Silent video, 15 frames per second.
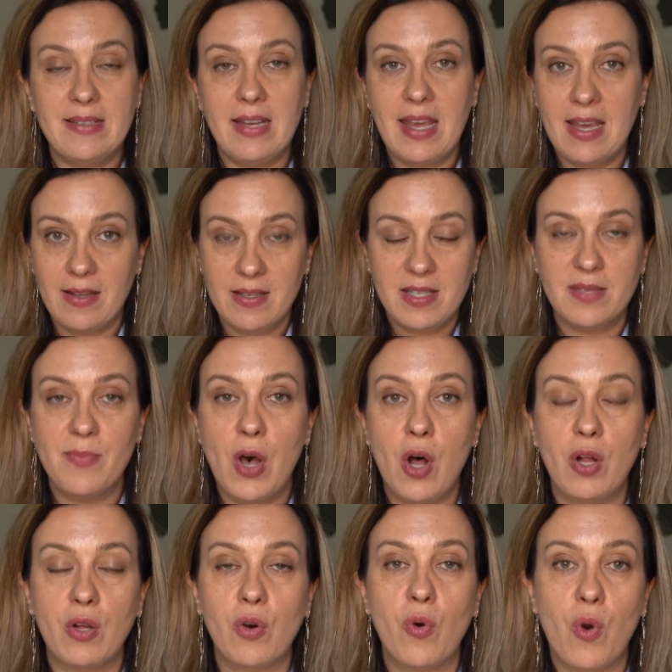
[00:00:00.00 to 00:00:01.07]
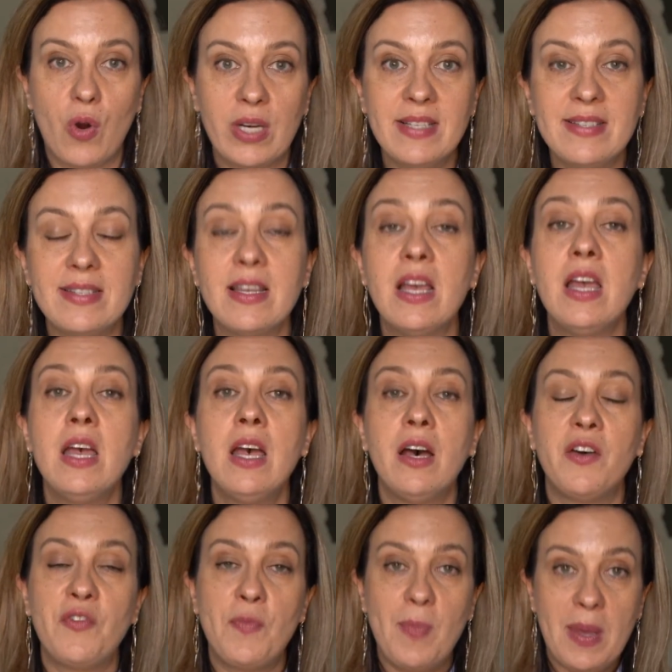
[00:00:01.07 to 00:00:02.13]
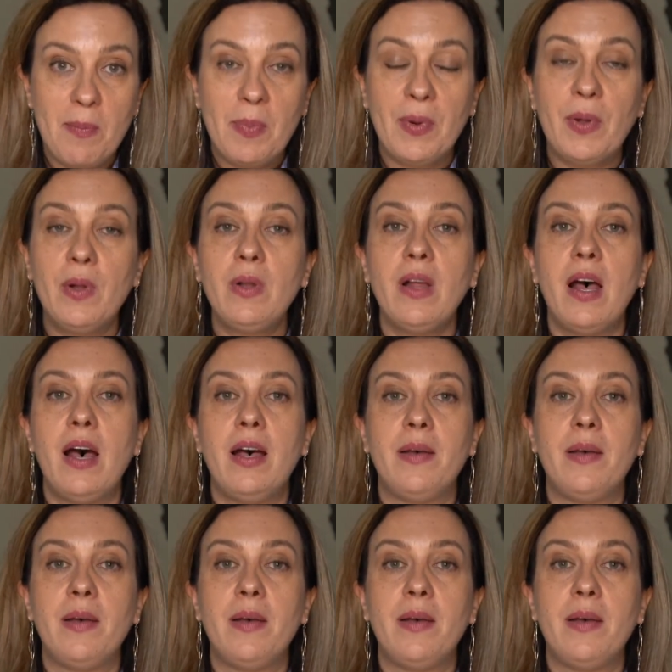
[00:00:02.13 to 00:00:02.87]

He had a small course of people